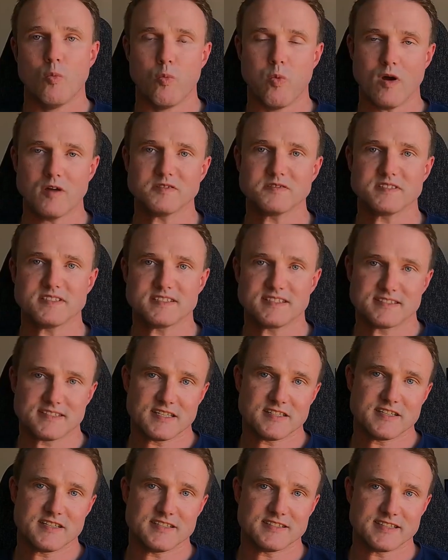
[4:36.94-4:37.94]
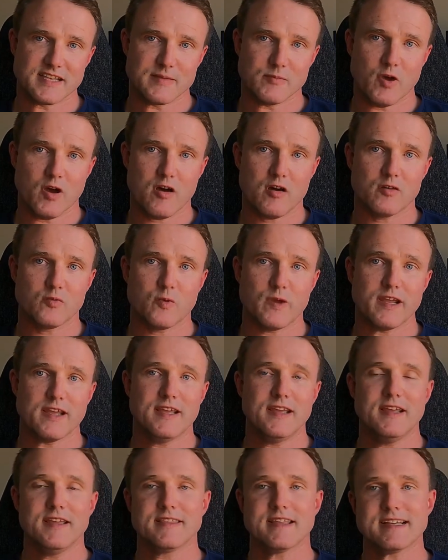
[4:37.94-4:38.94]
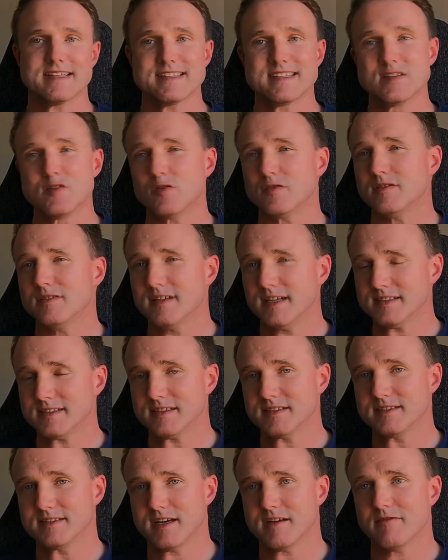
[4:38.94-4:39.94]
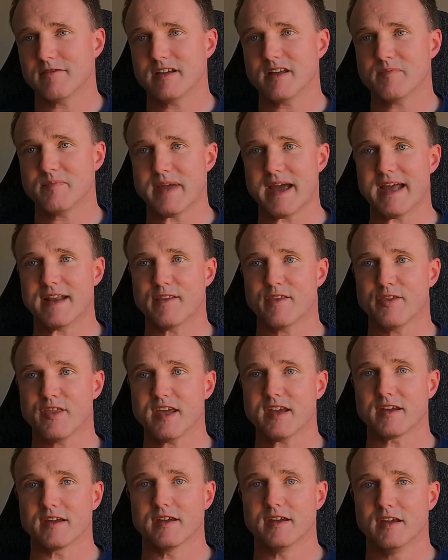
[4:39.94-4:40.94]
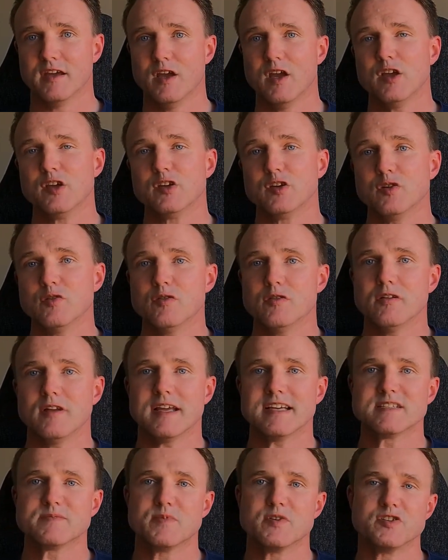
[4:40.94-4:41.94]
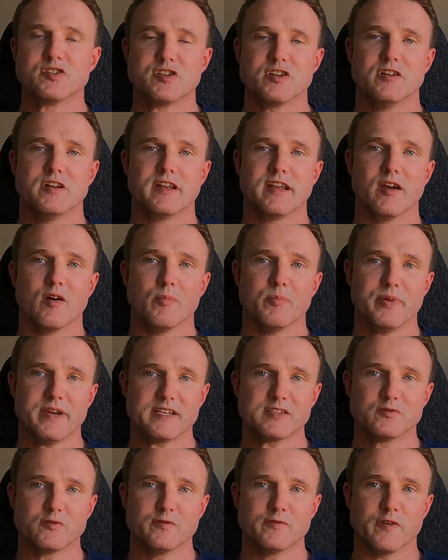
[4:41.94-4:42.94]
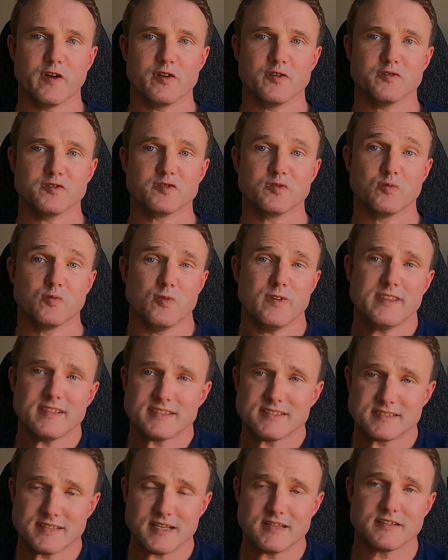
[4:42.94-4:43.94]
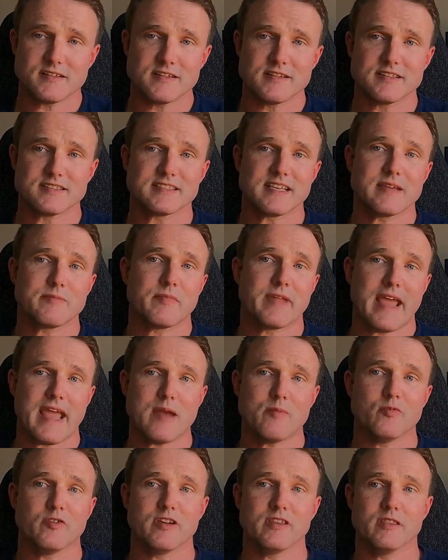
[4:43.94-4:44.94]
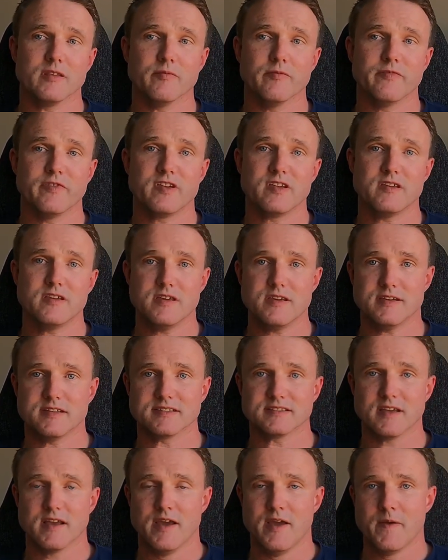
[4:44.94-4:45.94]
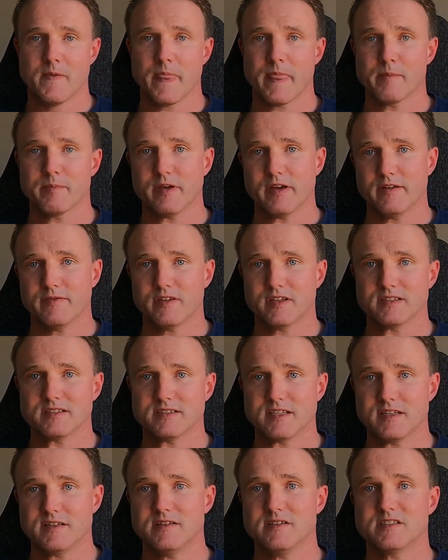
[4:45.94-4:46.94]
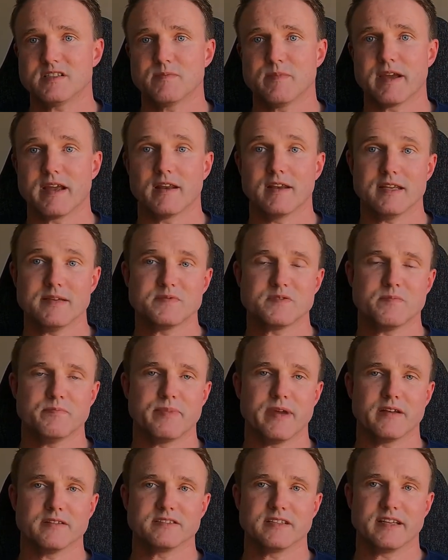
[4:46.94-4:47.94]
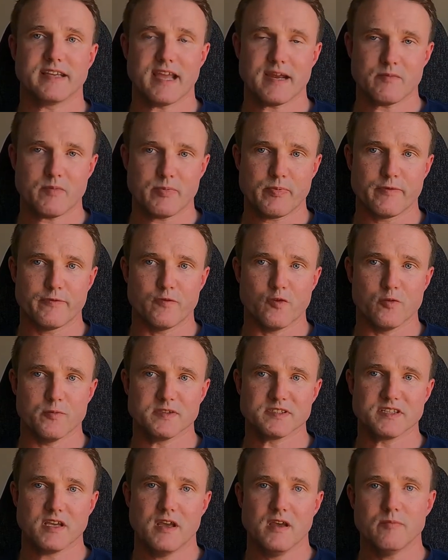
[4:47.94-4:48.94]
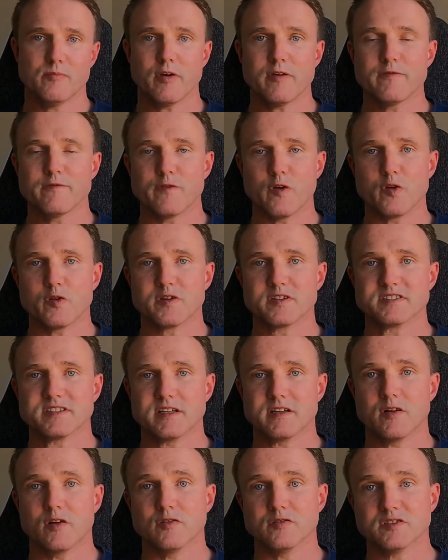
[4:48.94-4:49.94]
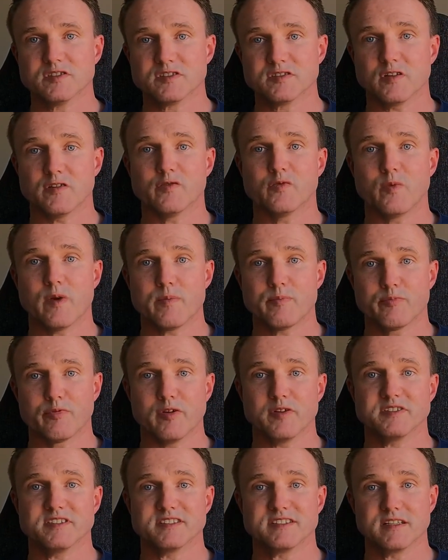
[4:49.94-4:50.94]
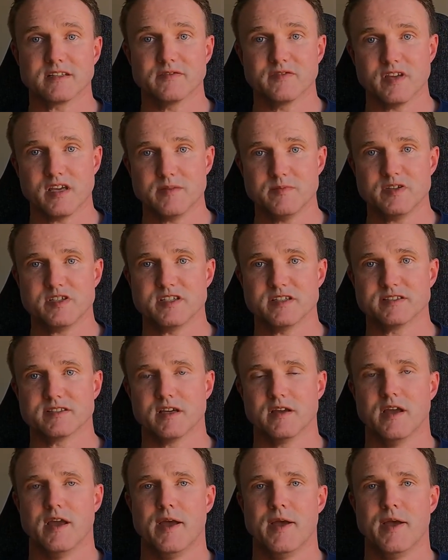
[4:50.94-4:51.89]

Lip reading: Whilst it's essentially the same hardware, that's not necessarily a bad thing. Google has been churning out Pixel phones with essentially the same camera in them for years, but have continued to make leaps and bounds in camera performance by focusing on software processing of images.